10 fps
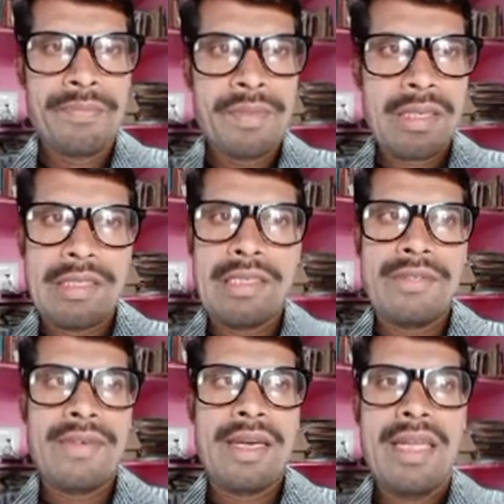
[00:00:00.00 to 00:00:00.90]
This
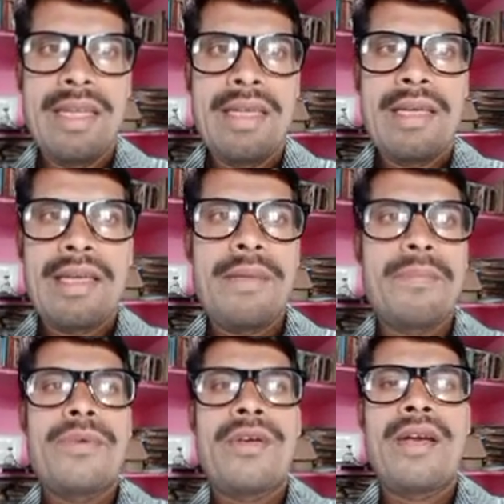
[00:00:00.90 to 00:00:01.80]
is very
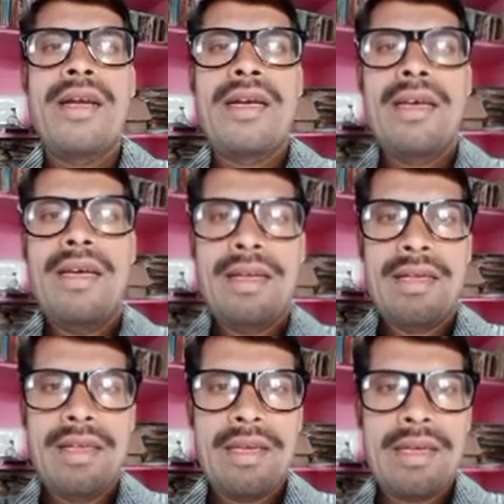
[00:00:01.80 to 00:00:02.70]
important
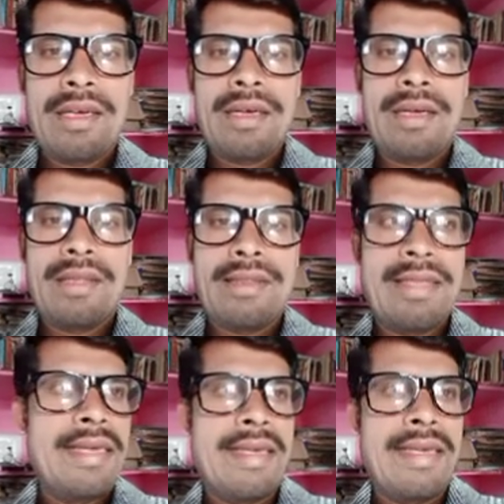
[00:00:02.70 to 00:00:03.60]

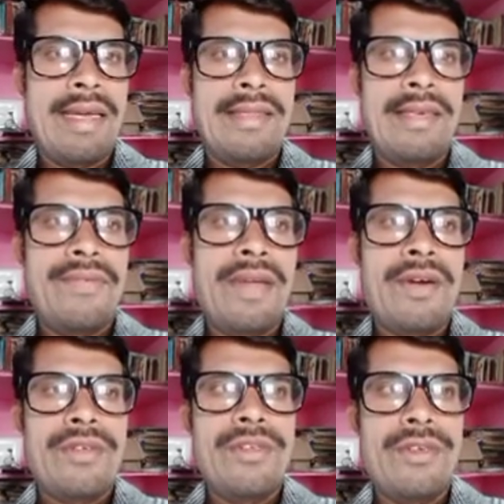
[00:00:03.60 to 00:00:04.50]
thing here that we
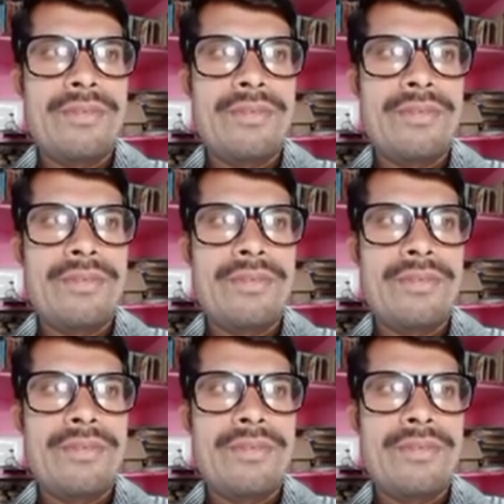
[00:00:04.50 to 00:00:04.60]
have to know.